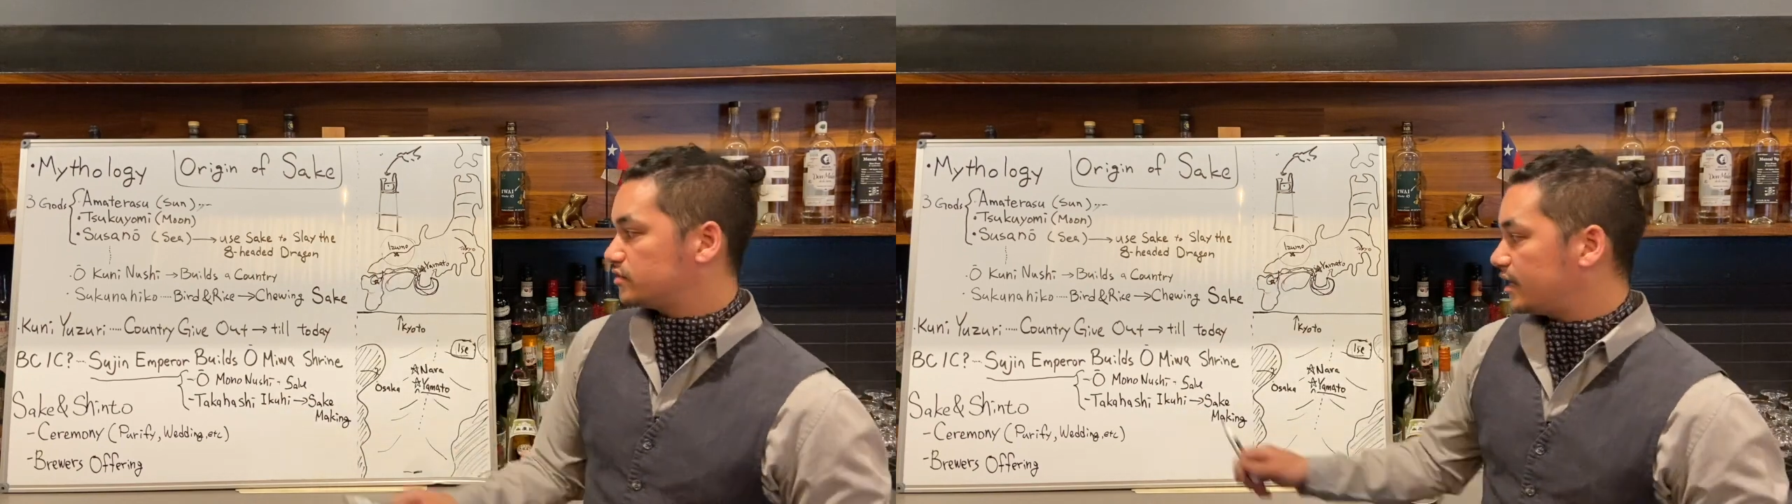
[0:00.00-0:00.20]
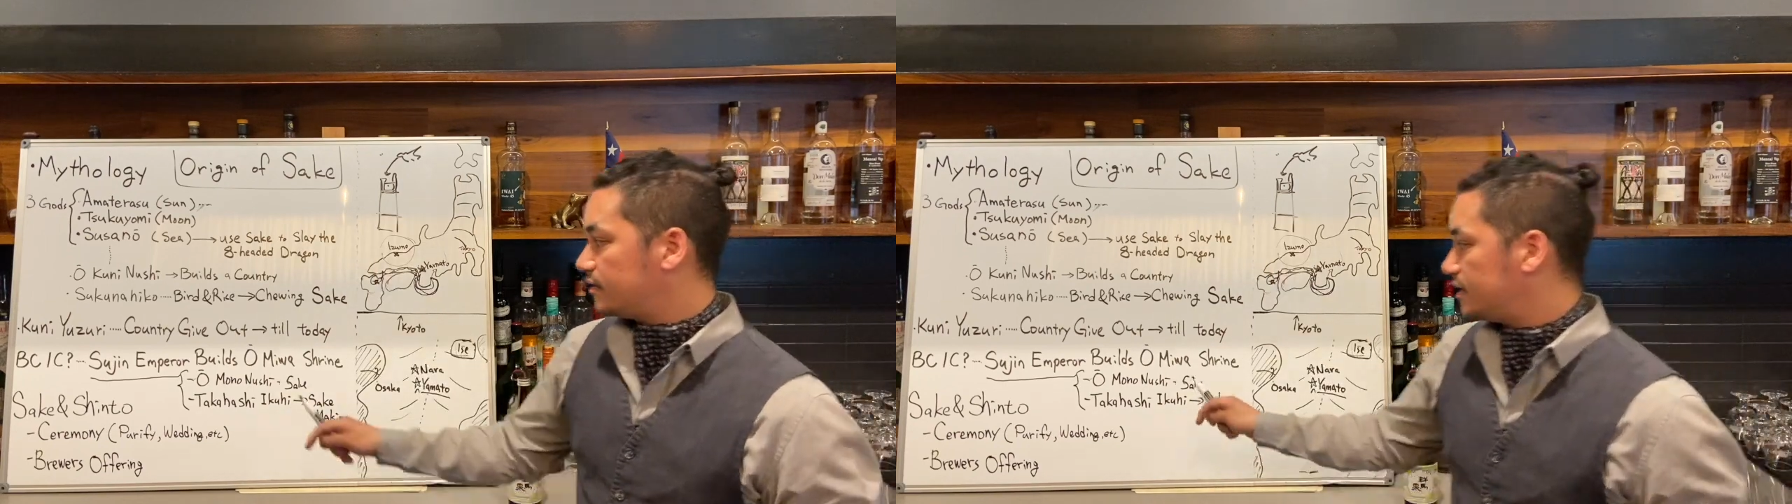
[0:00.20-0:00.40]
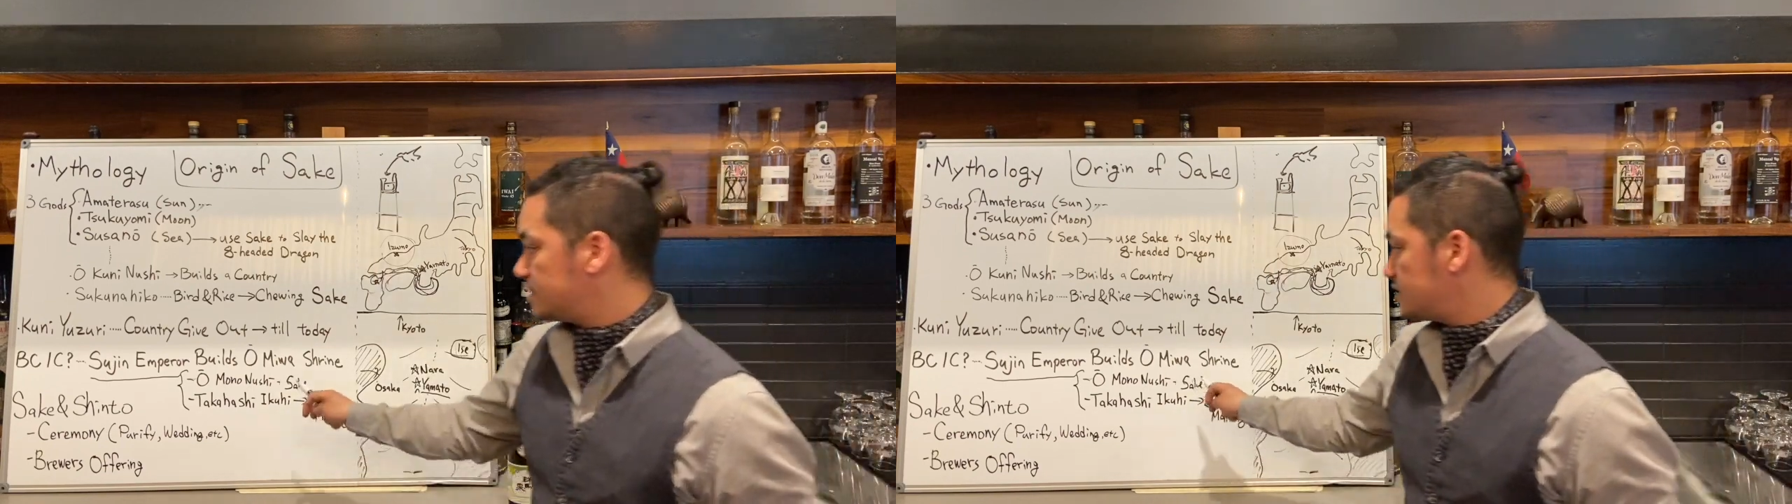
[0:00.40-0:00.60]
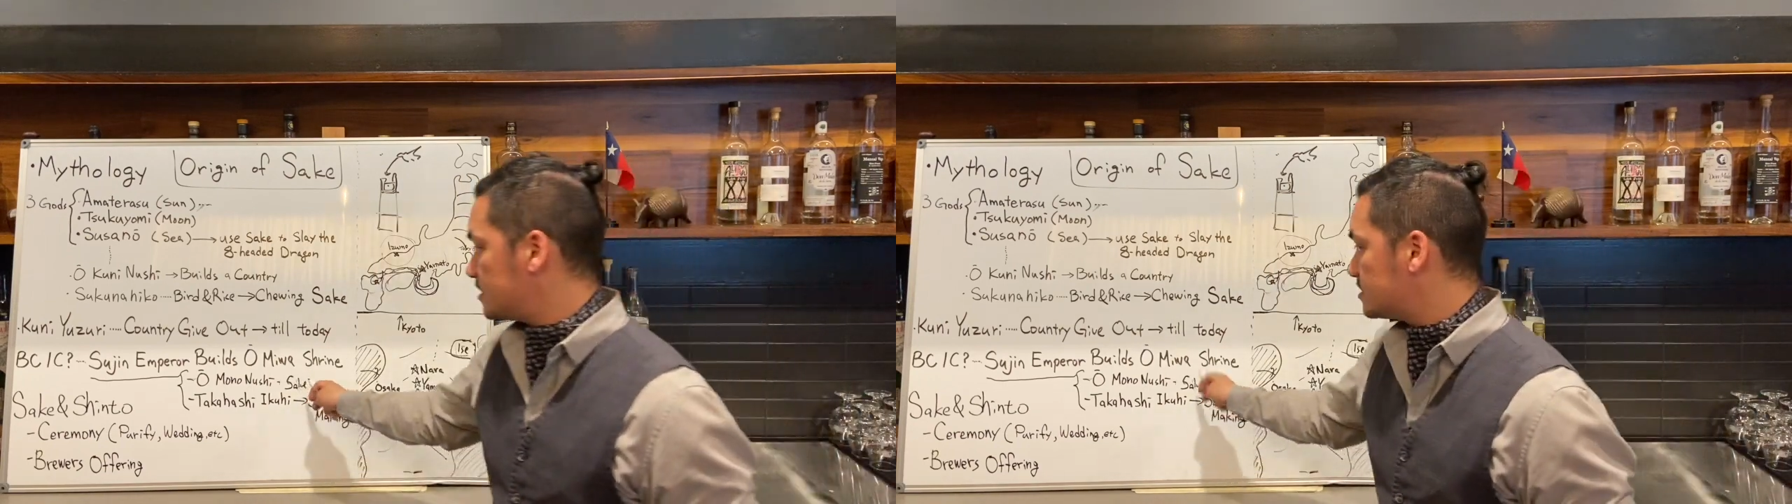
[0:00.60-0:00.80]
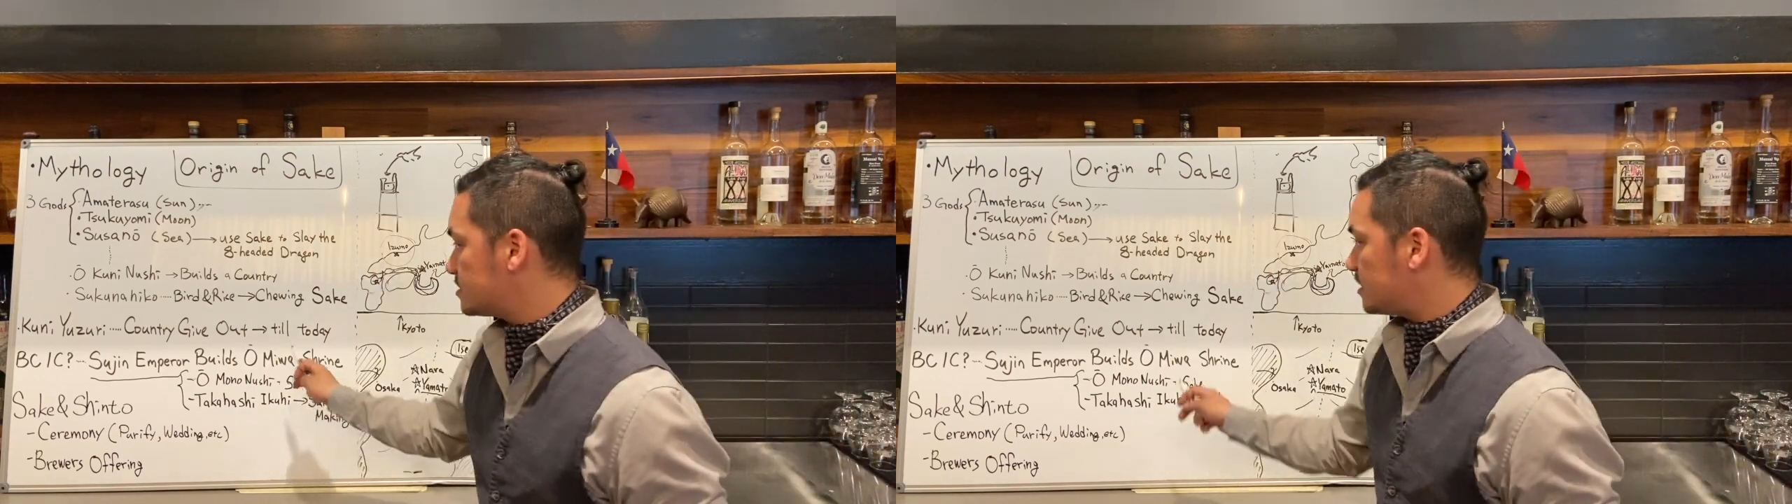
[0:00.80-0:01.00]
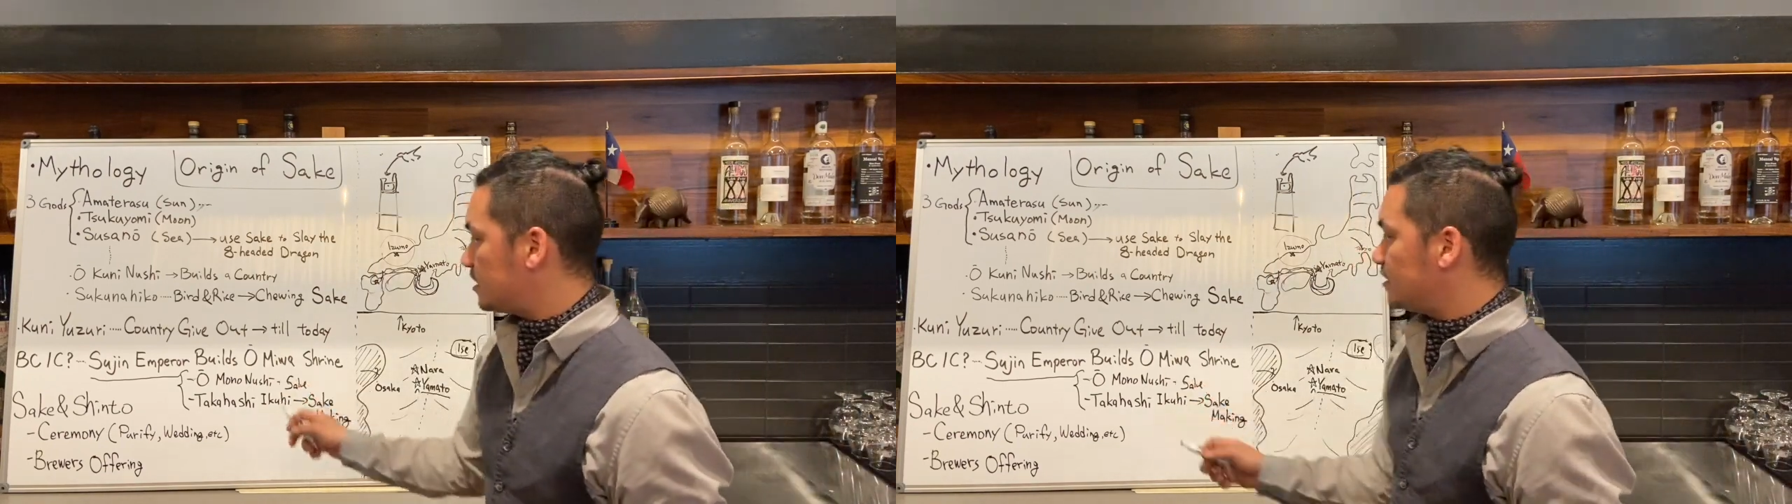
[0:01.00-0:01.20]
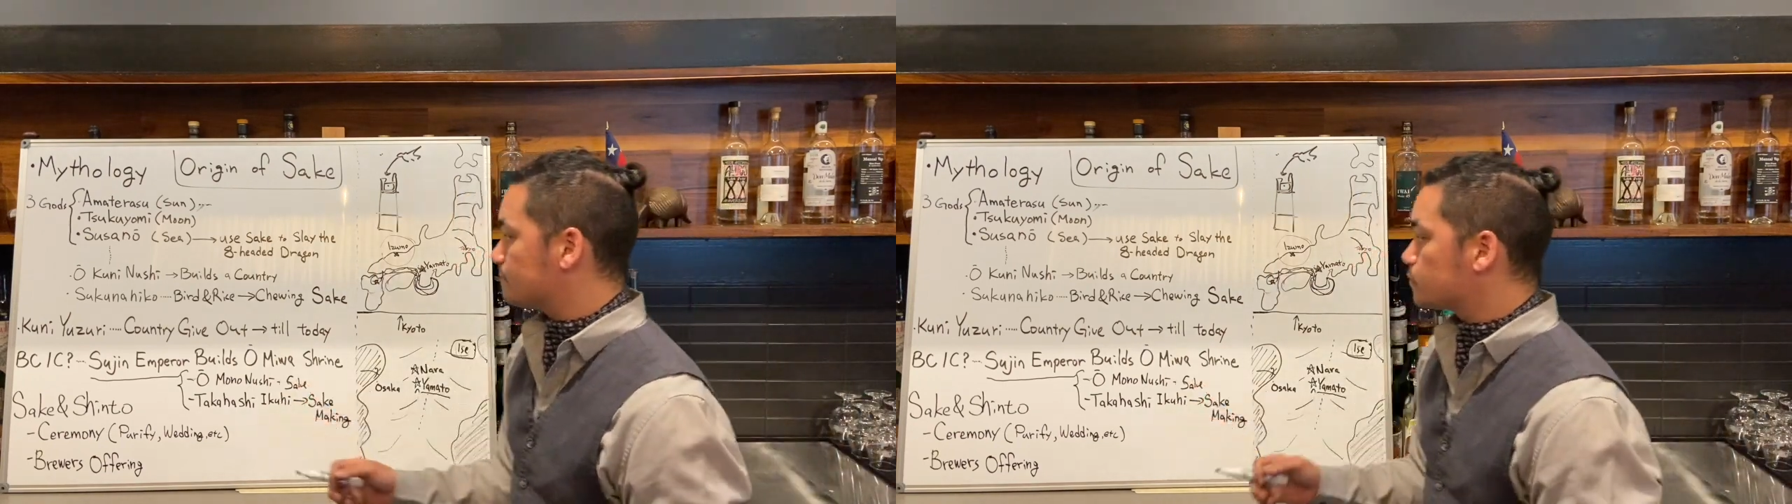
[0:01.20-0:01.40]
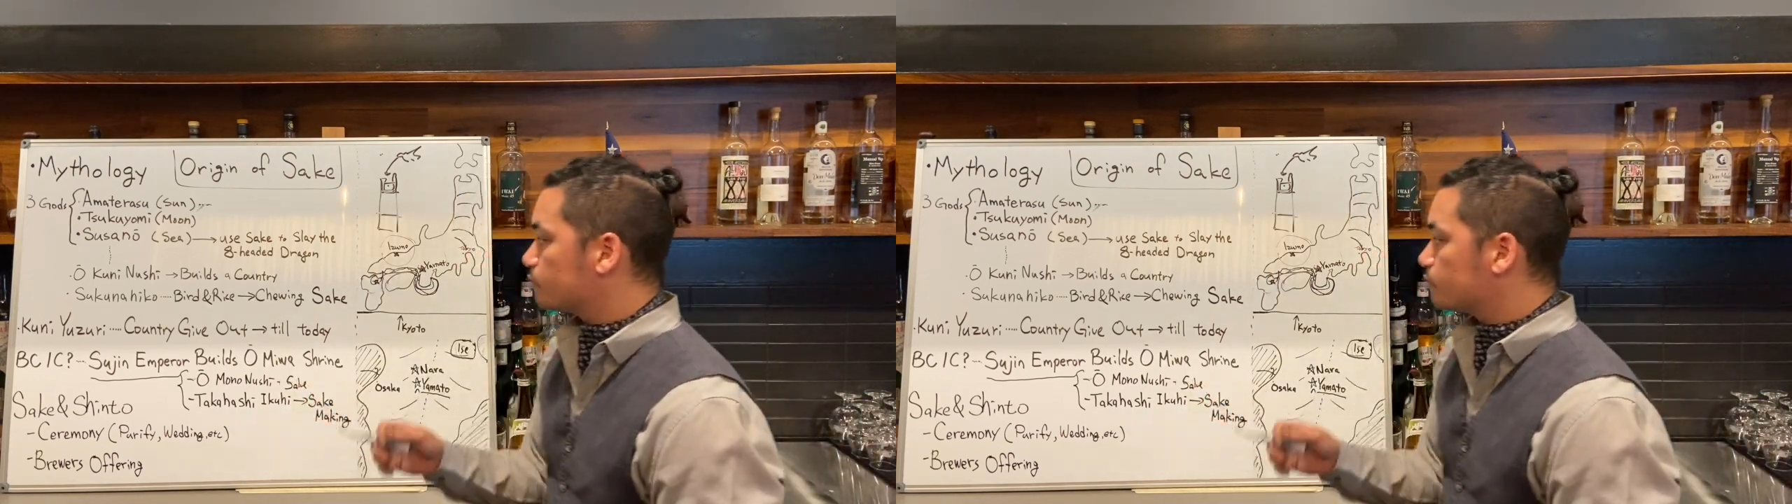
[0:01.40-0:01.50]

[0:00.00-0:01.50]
that this is the